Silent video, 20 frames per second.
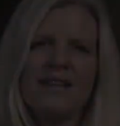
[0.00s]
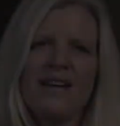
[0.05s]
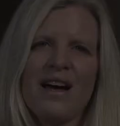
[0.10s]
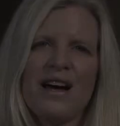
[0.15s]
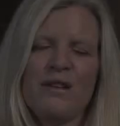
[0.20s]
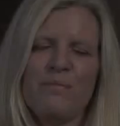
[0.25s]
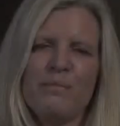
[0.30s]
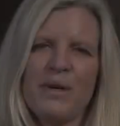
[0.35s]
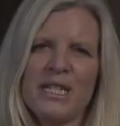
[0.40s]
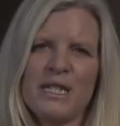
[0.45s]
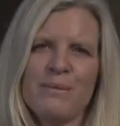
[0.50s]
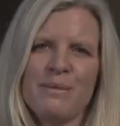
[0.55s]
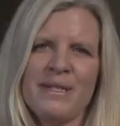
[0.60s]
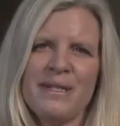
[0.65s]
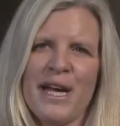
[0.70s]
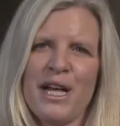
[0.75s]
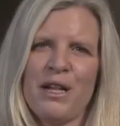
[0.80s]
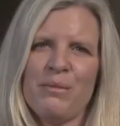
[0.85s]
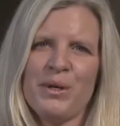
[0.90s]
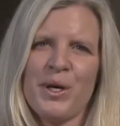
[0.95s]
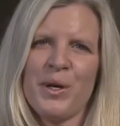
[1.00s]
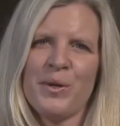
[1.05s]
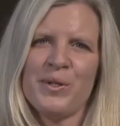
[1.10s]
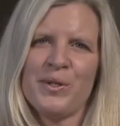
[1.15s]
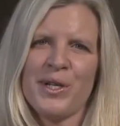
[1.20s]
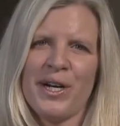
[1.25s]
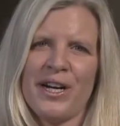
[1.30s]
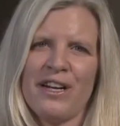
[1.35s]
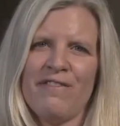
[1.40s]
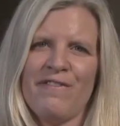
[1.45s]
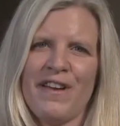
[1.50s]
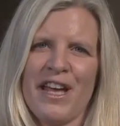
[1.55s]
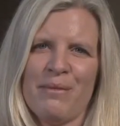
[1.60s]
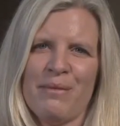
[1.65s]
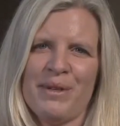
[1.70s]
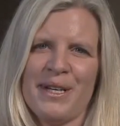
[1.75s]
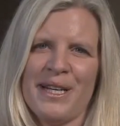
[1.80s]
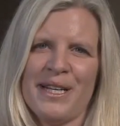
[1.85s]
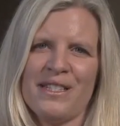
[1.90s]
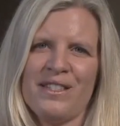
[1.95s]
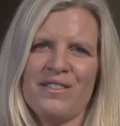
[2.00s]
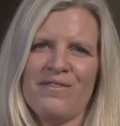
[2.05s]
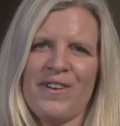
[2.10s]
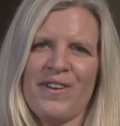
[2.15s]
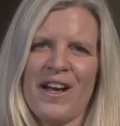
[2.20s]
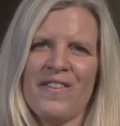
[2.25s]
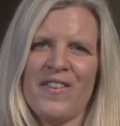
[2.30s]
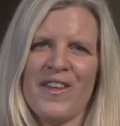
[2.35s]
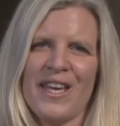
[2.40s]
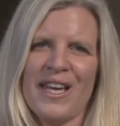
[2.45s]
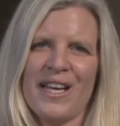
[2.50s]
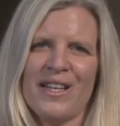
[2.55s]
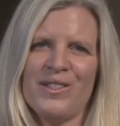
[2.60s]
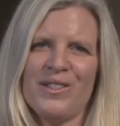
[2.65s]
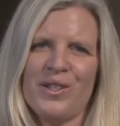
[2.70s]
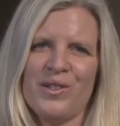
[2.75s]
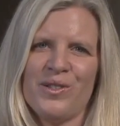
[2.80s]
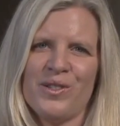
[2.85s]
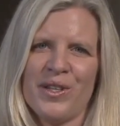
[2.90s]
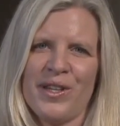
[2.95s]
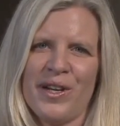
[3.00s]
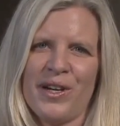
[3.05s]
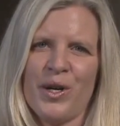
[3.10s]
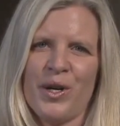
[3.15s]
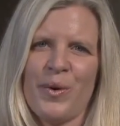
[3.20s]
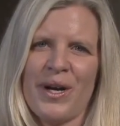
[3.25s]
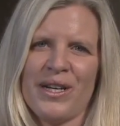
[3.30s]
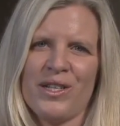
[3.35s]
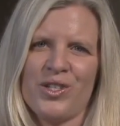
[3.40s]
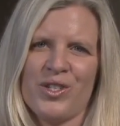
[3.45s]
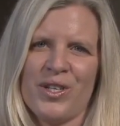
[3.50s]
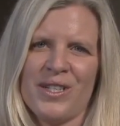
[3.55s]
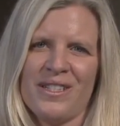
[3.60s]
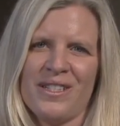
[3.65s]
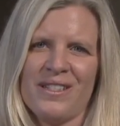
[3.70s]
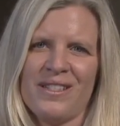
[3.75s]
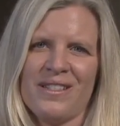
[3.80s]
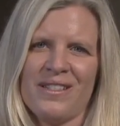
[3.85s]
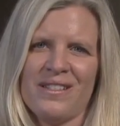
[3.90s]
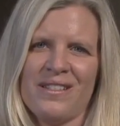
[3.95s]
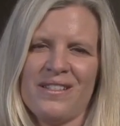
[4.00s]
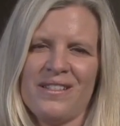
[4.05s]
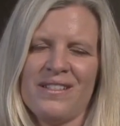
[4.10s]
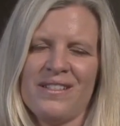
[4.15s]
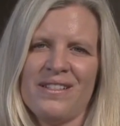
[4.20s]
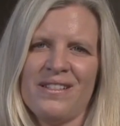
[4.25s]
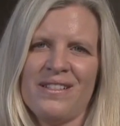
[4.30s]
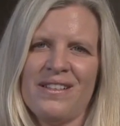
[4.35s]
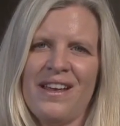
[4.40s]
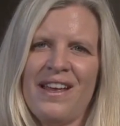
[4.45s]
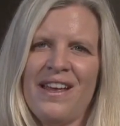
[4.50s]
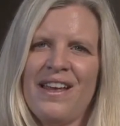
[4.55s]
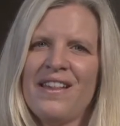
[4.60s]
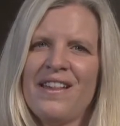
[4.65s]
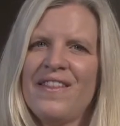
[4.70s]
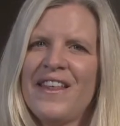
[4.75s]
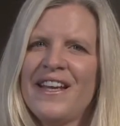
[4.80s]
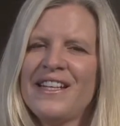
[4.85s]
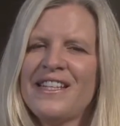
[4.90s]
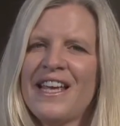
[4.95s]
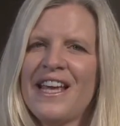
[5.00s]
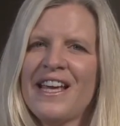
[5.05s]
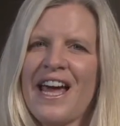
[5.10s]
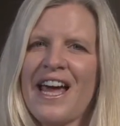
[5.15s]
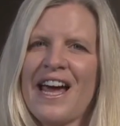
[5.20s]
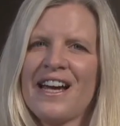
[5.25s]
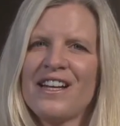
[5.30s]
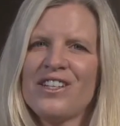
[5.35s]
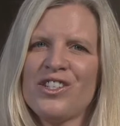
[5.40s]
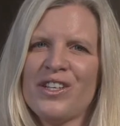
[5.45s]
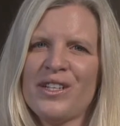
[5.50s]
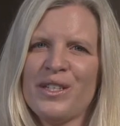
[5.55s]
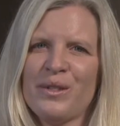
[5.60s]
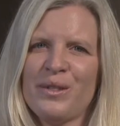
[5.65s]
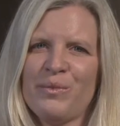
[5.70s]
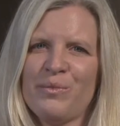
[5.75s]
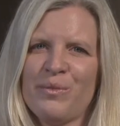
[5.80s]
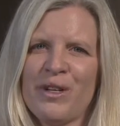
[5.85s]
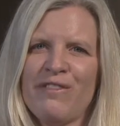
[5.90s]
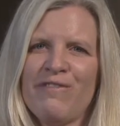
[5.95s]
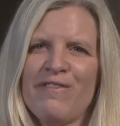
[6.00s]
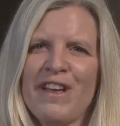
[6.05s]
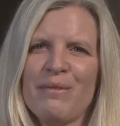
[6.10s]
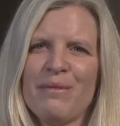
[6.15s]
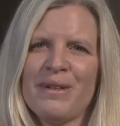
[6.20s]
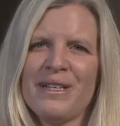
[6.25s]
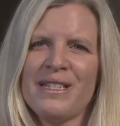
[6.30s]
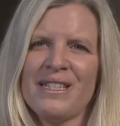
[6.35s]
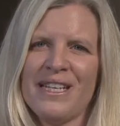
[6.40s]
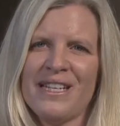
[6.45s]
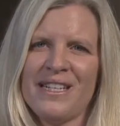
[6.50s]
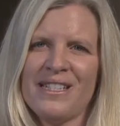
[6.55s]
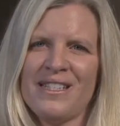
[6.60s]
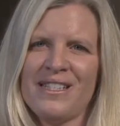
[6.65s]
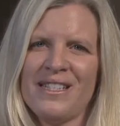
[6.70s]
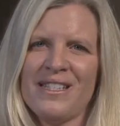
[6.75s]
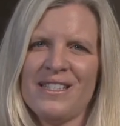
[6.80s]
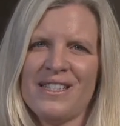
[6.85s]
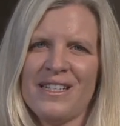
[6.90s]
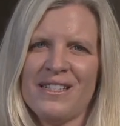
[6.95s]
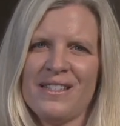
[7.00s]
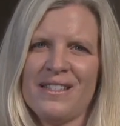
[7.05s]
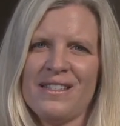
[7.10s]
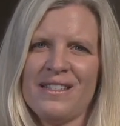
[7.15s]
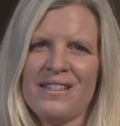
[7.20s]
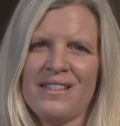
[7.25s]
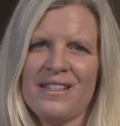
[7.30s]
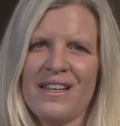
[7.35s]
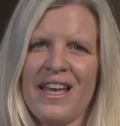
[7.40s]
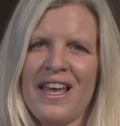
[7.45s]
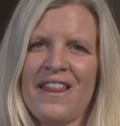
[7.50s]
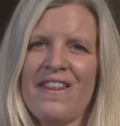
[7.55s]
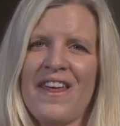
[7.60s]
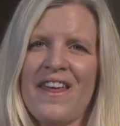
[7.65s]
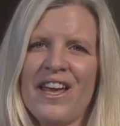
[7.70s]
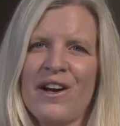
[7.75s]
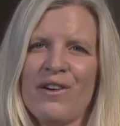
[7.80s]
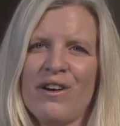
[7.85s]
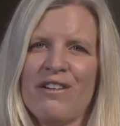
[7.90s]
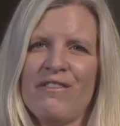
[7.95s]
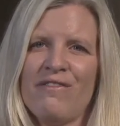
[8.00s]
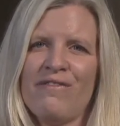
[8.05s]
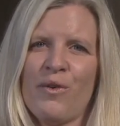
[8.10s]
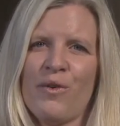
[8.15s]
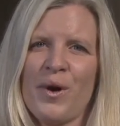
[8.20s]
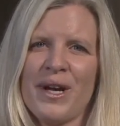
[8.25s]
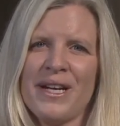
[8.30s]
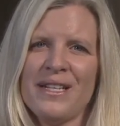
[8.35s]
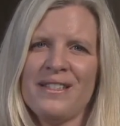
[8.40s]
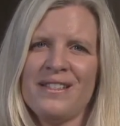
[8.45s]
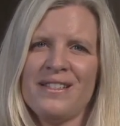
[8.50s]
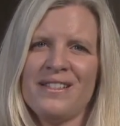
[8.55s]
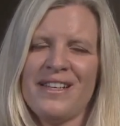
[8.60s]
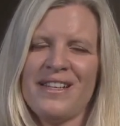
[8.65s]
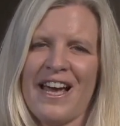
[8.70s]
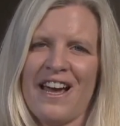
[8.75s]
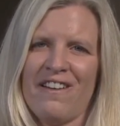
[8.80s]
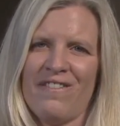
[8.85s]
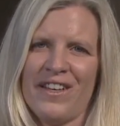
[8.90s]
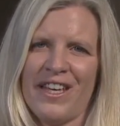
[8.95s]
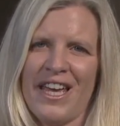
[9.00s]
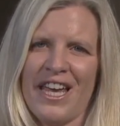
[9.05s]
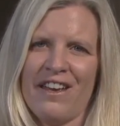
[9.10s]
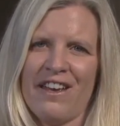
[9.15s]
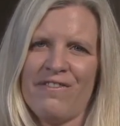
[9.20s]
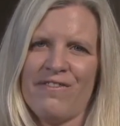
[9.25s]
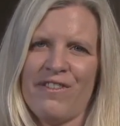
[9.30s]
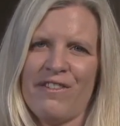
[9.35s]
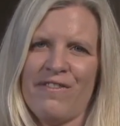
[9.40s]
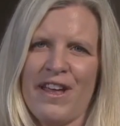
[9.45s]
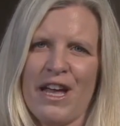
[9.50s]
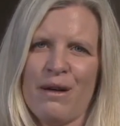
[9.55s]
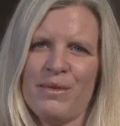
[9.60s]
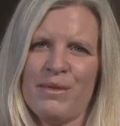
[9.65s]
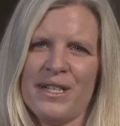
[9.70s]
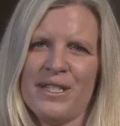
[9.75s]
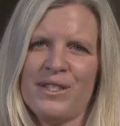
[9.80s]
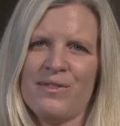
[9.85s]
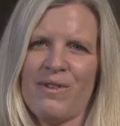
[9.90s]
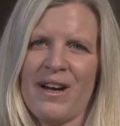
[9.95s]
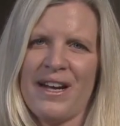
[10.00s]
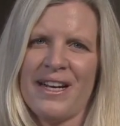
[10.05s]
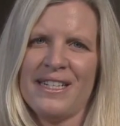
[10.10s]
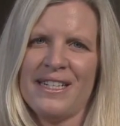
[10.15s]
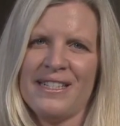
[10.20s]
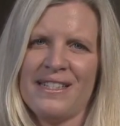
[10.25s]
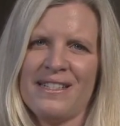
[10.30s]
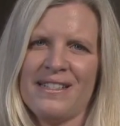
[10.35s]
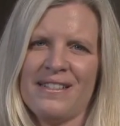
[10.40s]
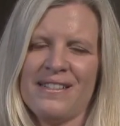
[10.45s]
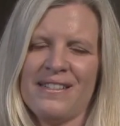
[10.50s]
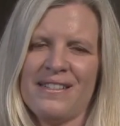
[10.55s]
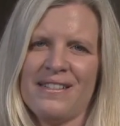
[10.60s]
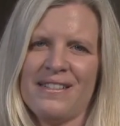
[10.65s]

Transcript: Ombudsmen help Coast Guard families find the answers to their questions. They take action when families need assistance, and they are a voice to advocate for families' rights.